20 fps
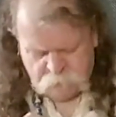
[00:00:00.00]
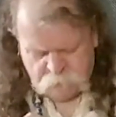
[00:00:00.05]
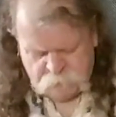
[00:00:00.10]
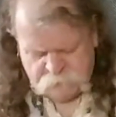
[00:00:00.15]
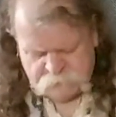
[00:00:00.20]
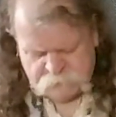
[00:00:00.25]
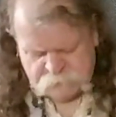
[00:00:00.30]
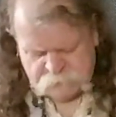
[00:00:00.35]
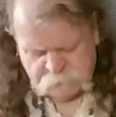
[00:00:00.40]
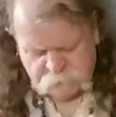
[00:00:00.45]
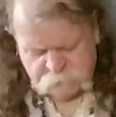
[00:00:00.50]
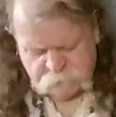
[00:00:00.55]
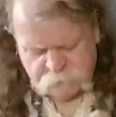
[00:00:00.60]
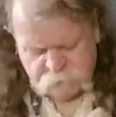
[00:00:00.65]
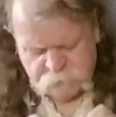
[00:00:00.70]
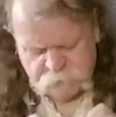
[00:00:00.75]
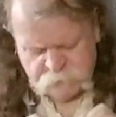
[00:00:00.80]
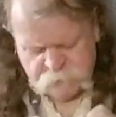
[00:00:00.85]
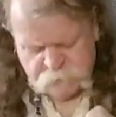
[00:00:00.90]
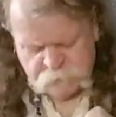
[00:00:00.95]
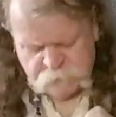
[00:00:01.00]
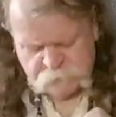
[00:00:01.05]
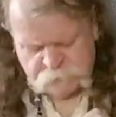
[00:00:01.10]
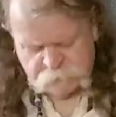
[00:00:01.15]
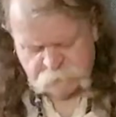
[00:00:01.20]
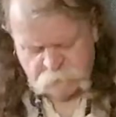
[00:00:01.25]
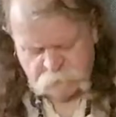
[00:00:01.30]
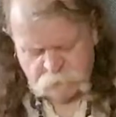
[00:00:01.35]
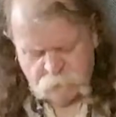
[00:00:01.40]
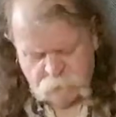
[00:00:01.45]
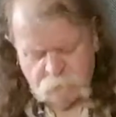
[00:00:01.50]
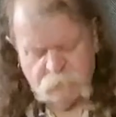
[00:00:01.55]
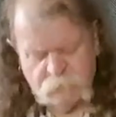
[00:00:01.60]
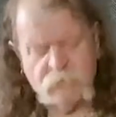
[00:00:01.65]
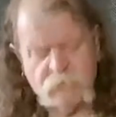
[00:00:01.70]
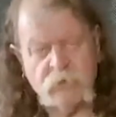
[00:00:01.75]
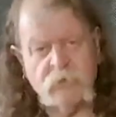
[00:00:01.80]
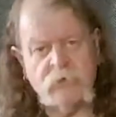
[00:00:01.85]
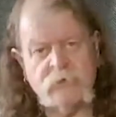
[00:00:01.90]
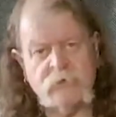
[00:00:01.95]
beads are very useful
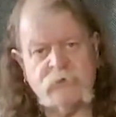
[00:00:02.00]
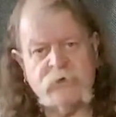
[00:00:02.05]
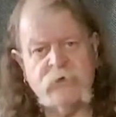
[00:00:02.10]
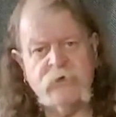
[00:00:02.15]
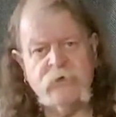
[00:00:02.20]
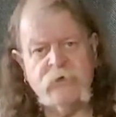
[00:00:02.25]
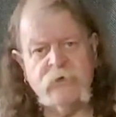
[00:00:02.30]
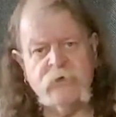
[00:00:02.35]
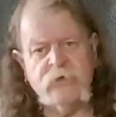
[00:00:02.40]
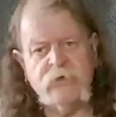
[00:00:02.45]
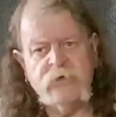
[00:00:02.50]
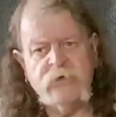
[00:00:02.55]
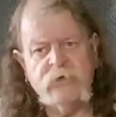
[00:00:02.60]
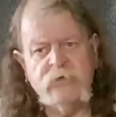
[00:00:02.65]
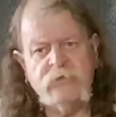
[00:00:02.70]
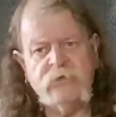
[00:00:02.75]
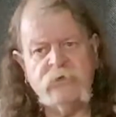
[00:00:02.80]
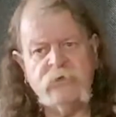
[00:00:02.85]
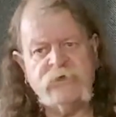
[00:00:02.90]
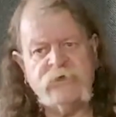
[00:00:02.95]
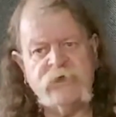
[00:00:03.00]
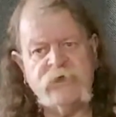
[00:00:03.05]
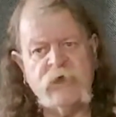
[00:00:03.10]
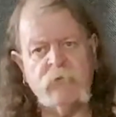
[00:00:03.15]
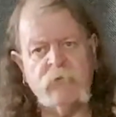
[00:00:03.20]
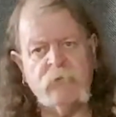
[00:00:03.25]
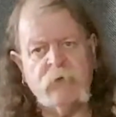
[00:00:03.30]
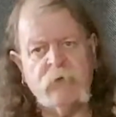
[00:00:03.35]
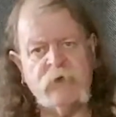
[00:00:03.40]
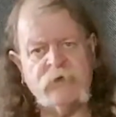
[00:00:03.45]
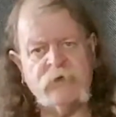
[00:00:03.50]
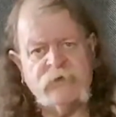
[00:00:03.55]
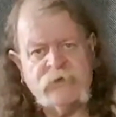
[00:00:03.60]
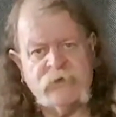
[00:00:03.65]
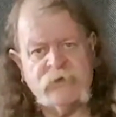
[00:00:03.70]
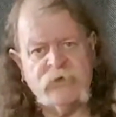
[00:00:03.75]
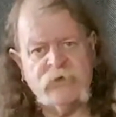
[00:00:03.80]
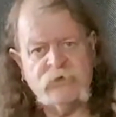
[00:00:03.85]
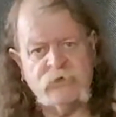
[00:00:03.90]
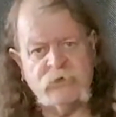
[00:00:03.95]
because you could tell by
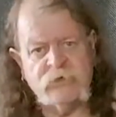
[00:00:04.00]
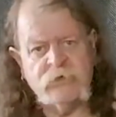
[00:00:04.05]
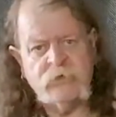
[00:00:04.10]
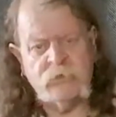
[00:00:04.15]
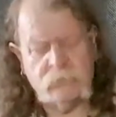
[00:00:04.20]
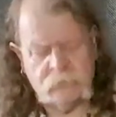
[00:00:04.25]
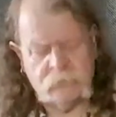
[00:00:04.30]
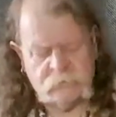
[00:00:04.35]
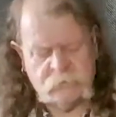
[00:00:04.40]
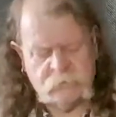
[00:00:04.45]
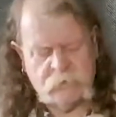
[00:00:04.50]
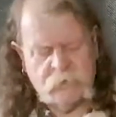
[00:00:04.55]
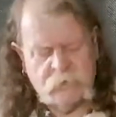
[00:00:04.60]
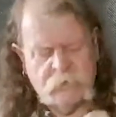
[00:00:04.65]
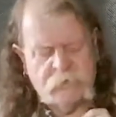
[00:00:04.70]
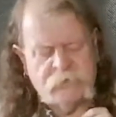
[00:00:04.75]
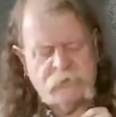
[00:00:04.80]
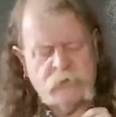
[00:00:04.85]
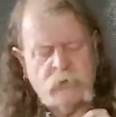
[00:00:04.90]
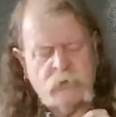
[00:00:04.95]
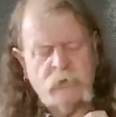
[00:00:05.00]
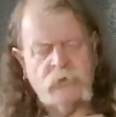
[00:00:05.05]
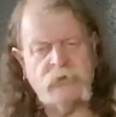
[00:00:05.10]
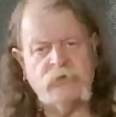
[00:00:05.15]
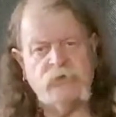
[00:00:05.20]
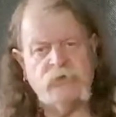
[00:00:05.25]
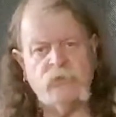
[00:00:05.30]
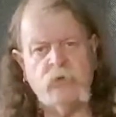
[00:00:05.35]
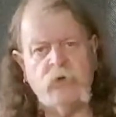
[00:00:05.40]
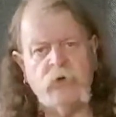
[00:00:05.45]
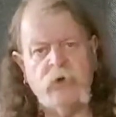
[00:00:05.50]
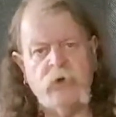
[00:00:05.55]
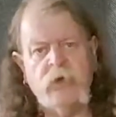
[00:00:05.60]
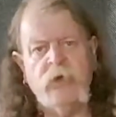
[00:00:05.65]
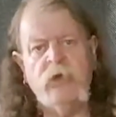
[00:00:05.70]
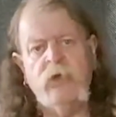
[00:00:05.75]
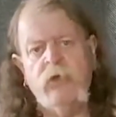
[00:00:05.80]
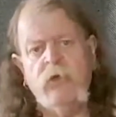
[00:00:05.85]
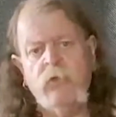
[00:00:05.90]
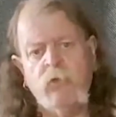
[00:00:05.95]
certain colours like this orange one
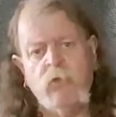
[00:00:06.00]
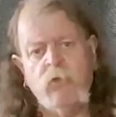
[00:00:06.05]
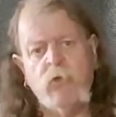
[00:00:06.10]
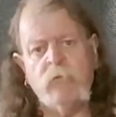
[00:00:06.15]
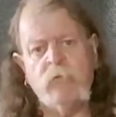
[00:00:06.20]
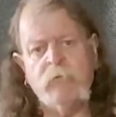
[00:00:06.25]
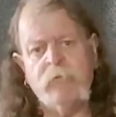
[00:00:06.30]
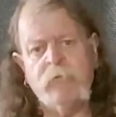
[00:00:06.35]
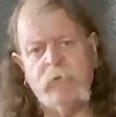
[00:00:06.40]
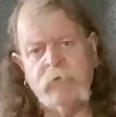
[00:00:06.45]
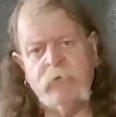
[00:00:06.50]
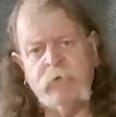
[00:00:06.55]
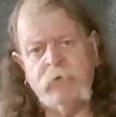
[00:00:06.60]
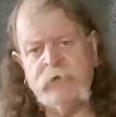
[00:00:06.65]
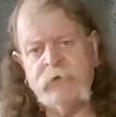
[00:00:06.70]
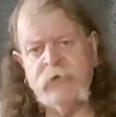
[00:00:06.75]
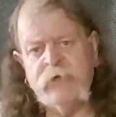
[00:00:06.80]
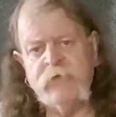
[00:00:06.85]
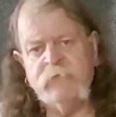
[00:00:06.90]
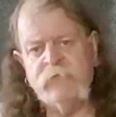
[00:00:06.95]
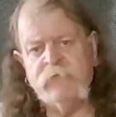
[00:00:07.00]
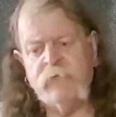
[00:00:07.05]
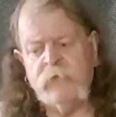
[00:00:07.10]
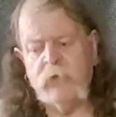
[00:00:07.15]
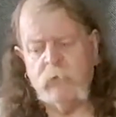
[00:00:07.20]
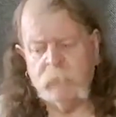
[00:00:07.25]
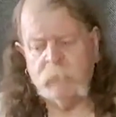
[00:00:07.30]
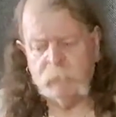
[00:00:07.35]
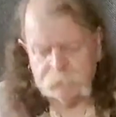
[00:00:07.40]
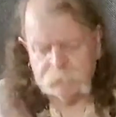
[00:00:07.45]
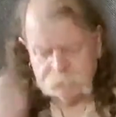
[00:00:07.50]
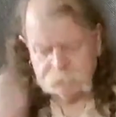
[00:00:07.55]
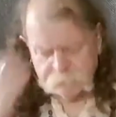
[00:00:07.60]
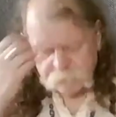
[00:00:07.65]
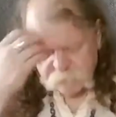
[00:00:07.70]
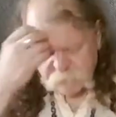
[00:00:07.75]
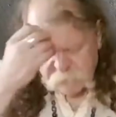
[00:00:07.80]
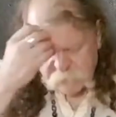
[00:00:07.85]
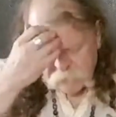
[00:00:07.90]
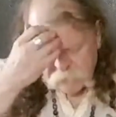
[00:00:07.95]
what period they're from
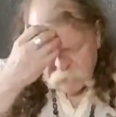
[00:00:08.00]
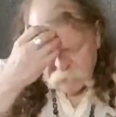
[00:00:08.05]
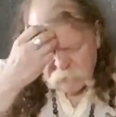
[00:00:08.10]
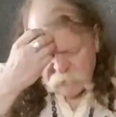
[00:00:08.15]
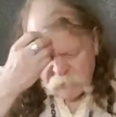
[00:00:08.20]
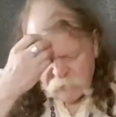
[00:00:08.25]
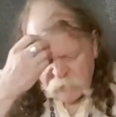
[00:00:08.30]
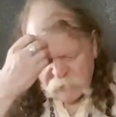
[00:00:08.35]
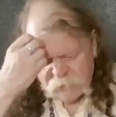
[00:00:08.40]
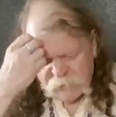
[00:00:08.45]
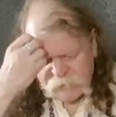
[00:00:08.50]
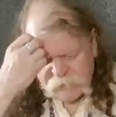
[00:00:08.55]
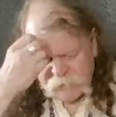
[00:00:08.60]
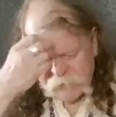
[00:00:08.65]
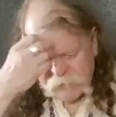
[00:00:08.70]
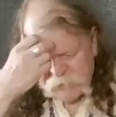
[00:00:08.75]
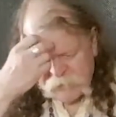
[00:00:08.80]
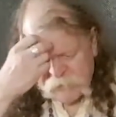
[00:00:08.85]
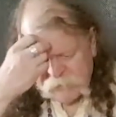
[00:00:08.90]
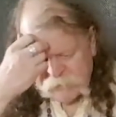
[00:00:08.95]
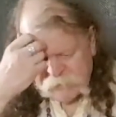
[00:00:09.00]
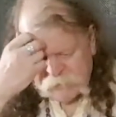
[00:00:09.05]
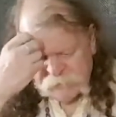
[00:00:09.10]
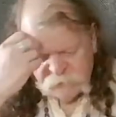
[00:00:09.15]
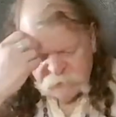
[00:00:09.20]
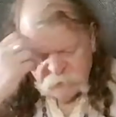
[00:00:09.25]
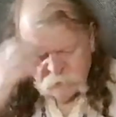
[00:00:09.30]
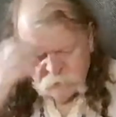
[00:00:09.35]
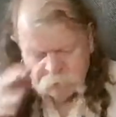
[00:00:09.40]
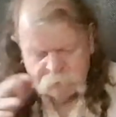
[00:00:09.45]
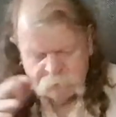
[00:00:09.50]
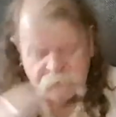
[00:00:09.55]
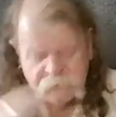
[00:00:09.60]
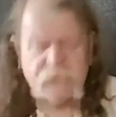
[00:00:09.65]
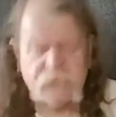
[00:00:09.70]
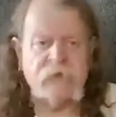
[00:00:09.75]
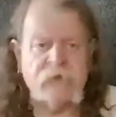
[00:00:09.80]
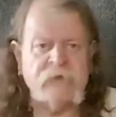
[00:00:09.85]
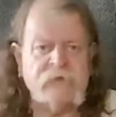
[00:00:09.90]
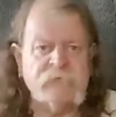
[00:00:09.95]
and in
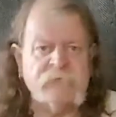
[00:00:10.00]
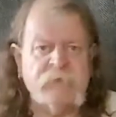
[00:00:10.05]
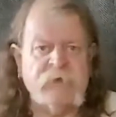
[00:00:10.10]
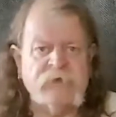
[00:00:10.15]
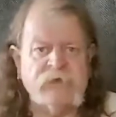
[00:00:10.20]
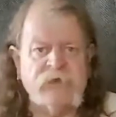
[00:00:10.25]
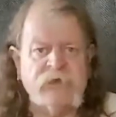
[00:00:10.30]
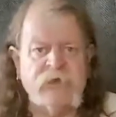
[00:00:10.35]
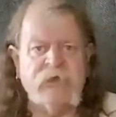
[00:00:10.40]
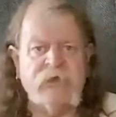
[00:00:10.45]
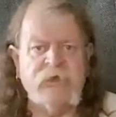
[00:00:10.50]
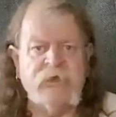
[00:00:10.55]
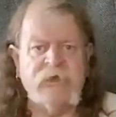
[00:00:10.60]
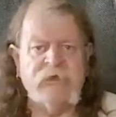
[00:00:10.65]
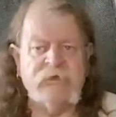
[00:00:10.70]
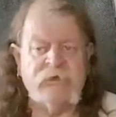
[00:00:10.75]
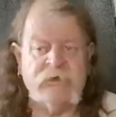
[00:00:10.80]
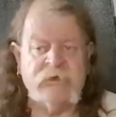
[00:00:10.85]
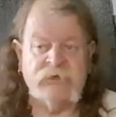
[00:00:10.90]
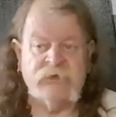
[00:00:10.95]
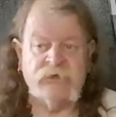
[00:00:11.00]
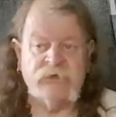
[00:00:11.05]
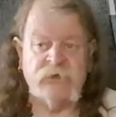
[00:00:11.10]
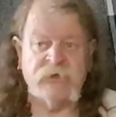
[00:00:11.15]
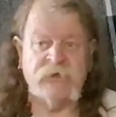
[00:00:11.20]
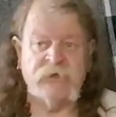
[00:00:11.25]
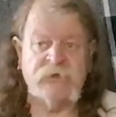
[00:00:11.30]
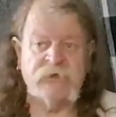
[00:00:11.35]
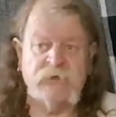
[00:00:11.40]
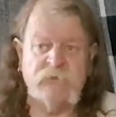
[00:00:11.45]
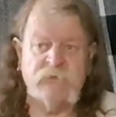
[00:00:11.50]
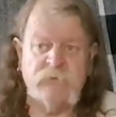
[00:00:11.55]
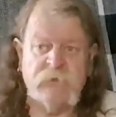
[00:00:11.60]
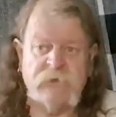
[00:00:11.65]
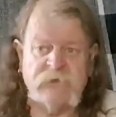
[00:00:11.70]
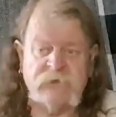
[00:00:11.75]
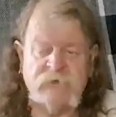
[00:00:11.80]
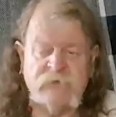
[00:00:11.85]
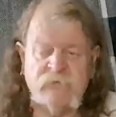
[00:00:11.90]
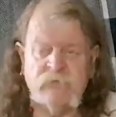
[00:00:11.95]
Jorvik especially it illustrates it
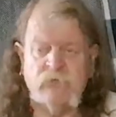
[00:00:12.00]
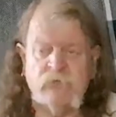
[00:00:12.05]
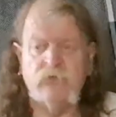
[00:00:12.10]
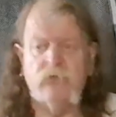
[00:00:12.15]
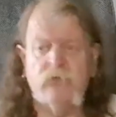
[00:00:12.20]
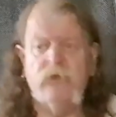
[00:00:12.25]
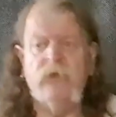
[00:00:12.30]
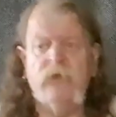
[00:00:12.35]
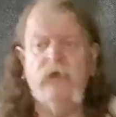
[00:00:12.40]
best of all